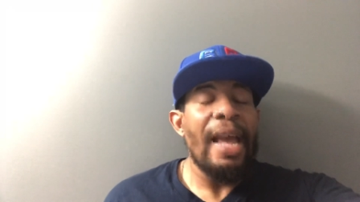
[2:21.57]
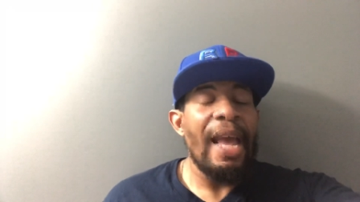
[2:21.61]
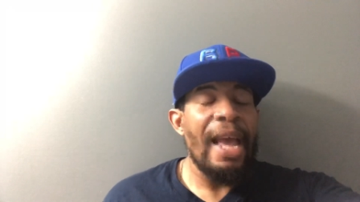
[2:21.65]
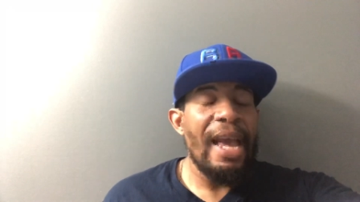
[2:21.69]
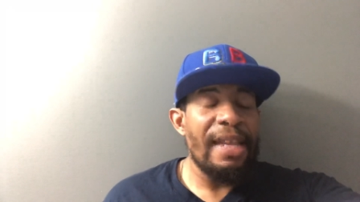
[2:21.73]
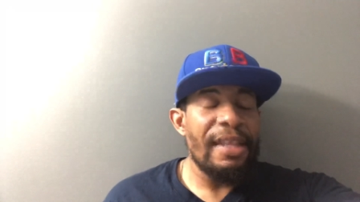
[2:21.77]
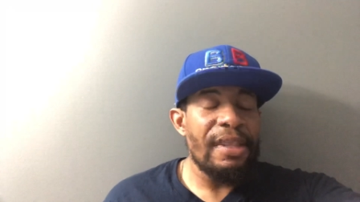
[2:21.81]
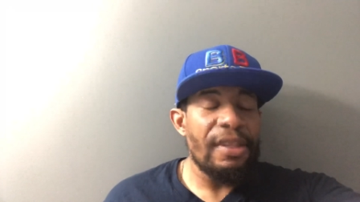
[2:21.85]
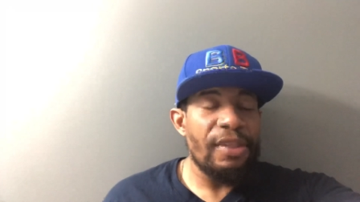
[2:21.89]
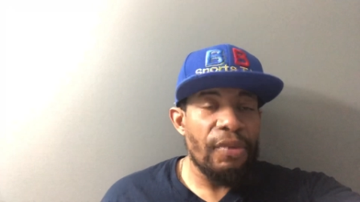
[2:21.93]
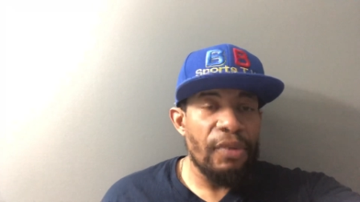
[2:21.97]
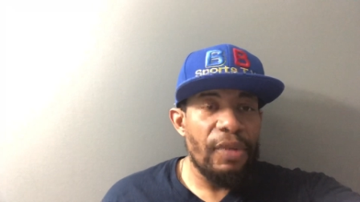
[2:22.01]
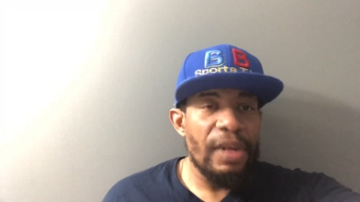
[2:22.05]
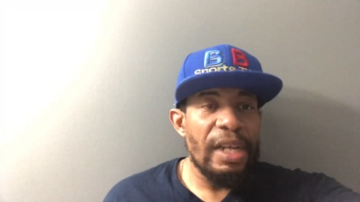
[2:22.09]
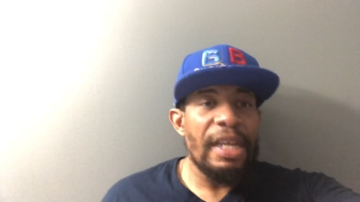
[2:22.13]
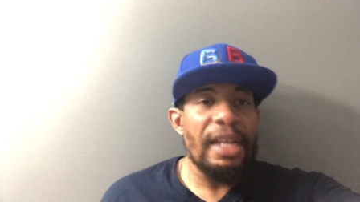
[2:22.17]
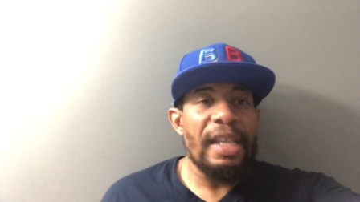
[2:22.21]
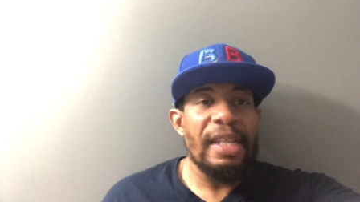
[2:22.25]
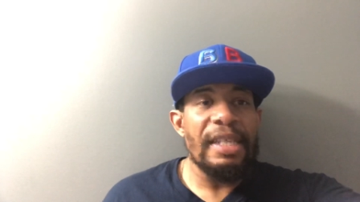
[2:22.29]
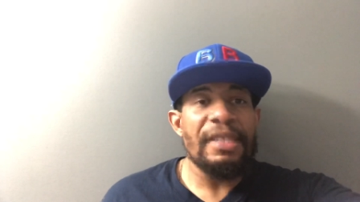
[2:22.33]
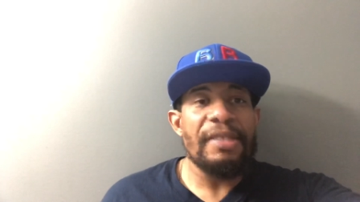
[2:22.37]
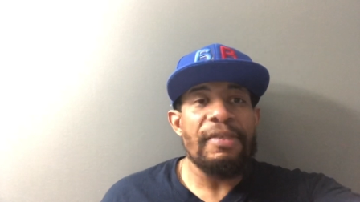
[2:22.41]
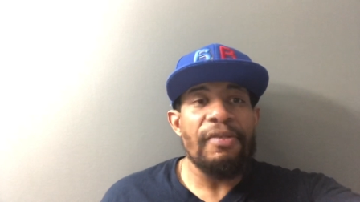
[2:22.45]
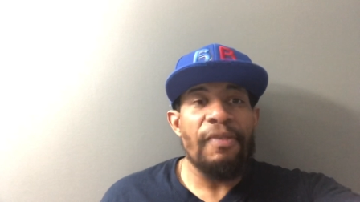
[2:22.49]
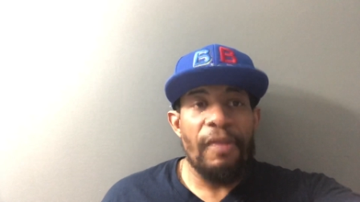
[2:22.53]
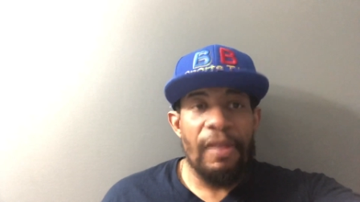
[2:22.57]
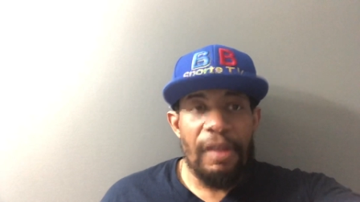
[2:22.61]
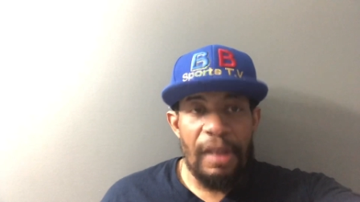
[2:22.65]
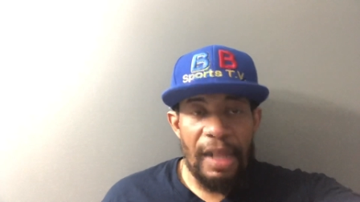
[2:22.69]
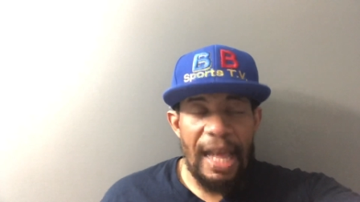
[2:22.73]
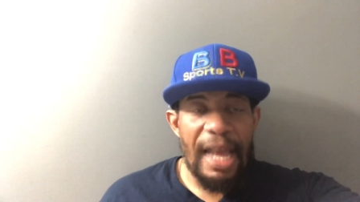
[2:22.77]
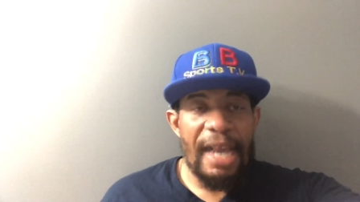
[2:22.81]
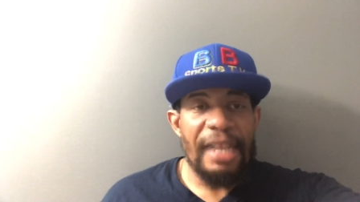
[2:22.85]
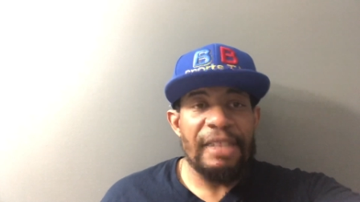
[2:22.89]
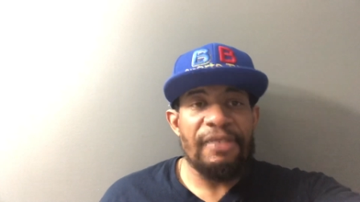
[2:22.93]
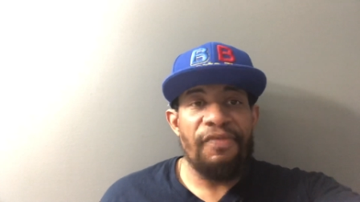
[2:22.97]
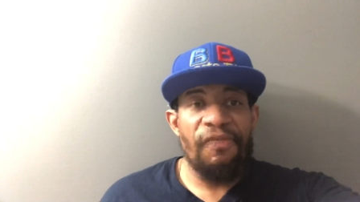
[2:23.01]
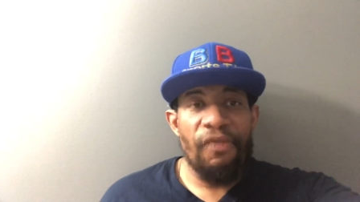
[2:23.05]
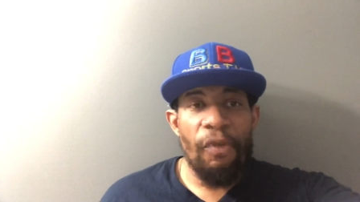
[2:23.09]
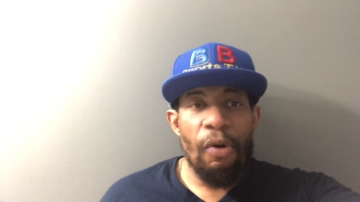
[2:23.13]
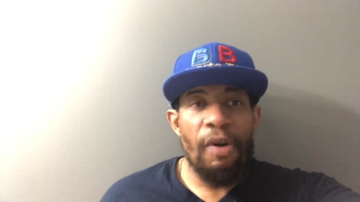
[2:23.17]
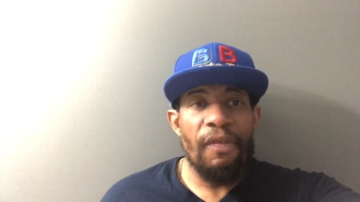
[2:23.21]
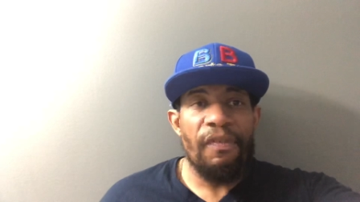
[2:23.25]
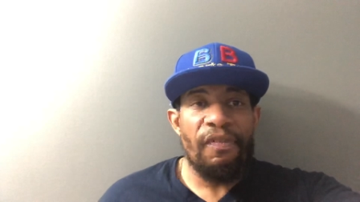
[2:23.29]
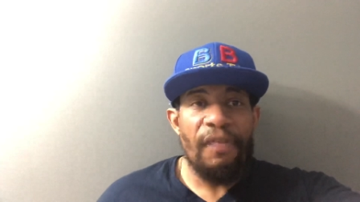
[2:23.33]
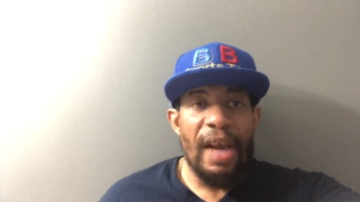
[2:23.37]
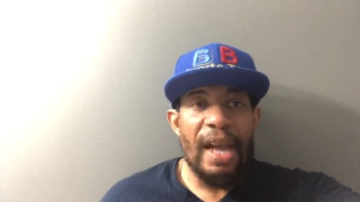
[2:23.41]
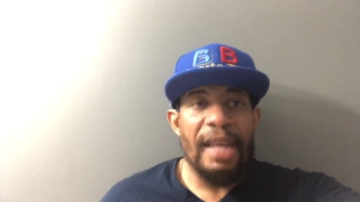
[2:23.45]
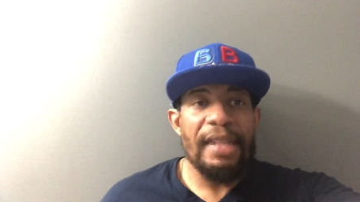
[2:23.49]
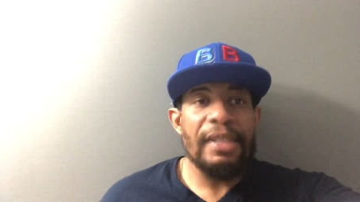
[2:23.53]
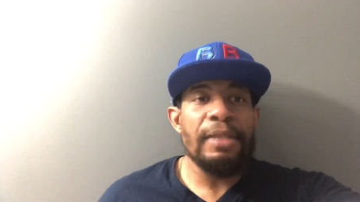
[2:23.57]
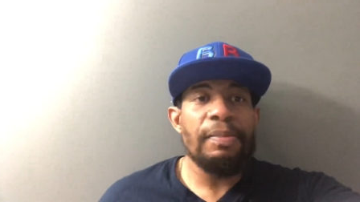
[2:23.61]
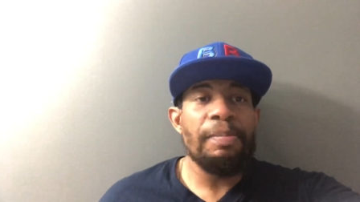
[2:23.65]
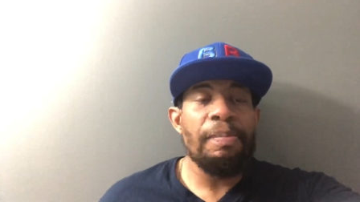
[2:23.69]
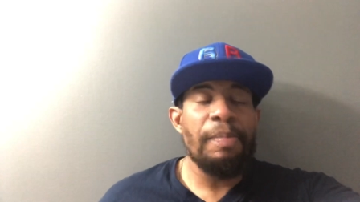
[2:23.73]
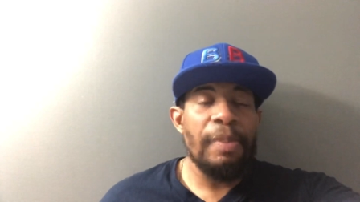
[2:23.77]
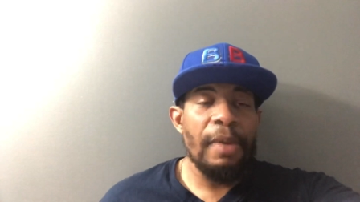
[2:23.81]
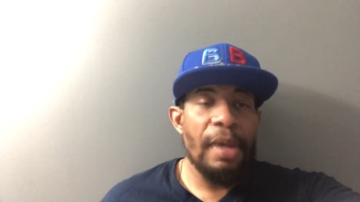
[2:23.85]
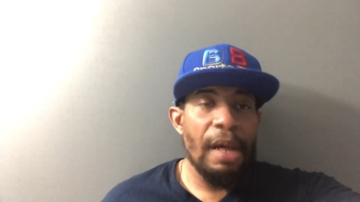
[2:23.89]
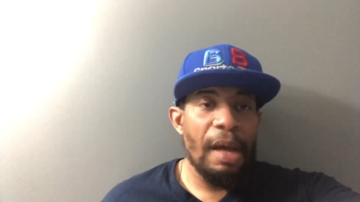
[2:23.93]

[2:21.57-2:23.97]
and three of his last four fights